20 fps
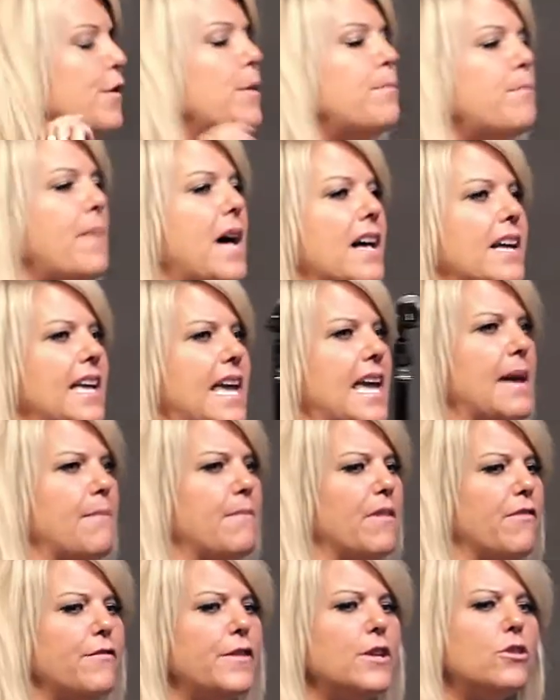football
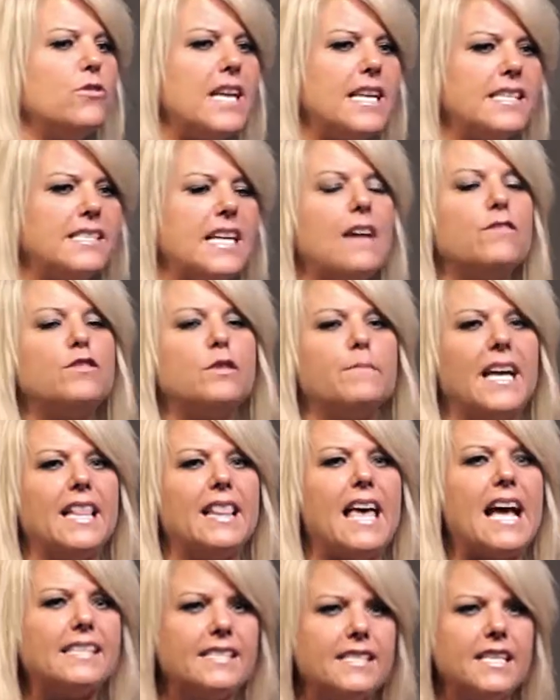game a few days after my
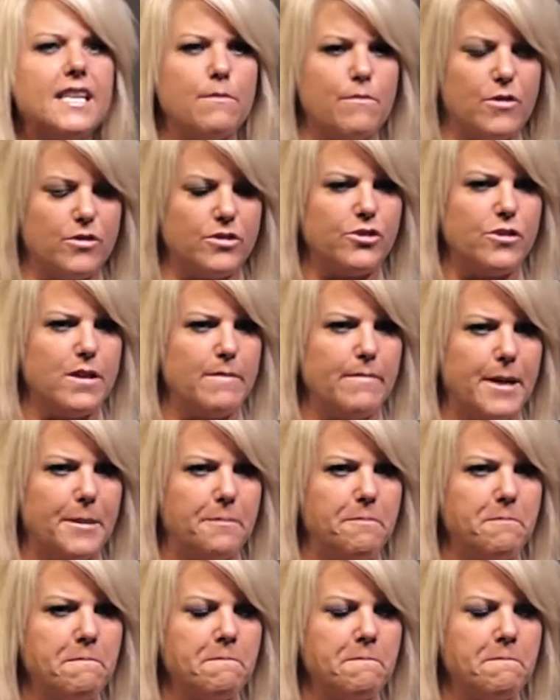last chemo treatment.